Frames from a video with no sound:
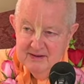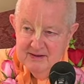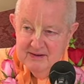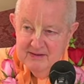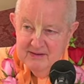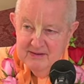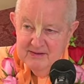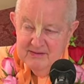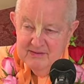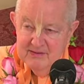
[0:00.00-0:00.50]

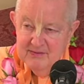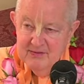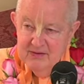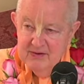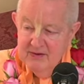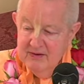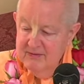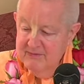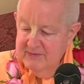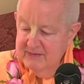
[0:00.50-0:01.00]
for,
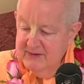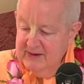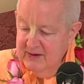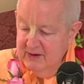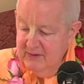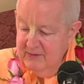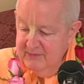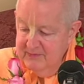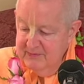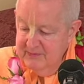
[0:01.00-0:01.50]
you know,
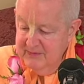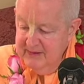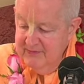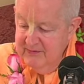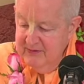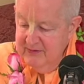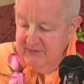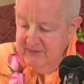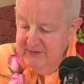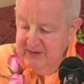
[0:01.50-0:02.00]
if your
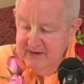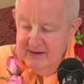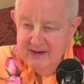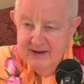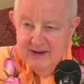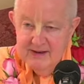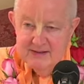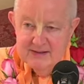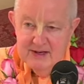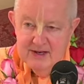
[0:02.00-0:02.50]
finger gets
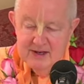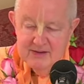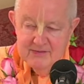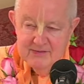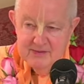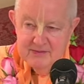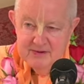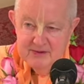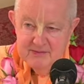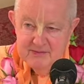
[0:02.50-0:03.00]
cut from your
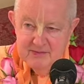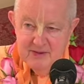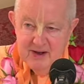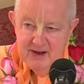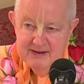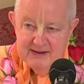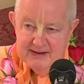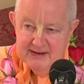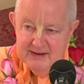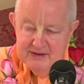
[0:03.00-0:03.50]
body
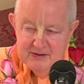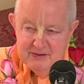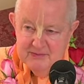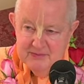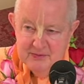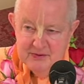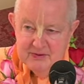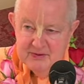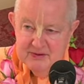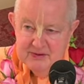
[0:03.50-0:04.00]
and you put
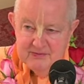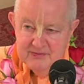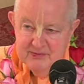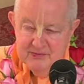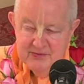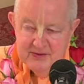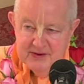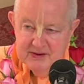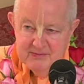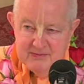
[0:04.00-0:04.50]
your finger
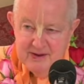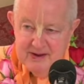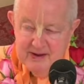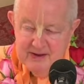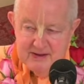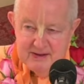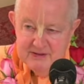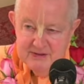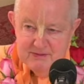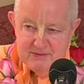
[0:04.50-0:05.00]
back on your
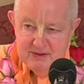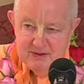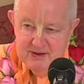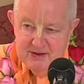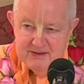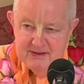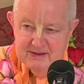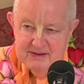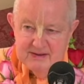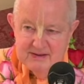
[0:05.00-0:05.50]
body
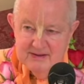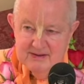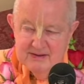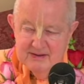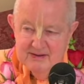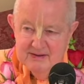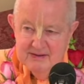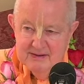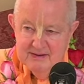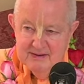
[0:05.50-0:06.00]

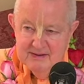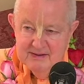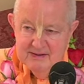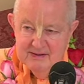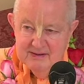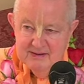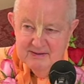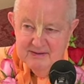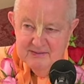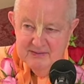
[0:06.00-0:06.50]

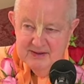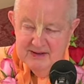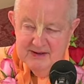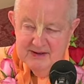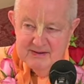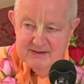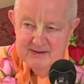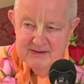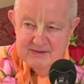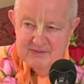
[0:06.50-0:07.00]
because
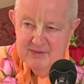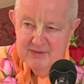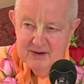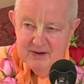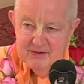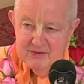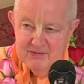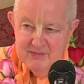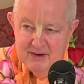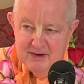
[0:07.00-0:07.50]
it's part of the
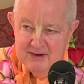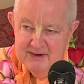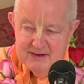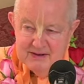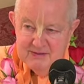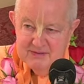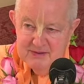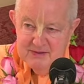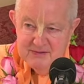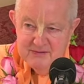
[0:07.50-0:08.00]
body. It's
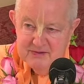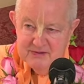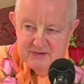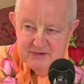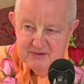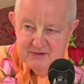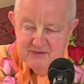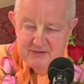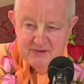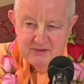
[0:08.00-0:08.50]
meant for serving
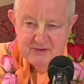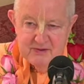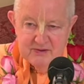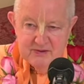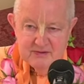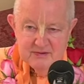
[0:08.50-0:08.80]
the whole.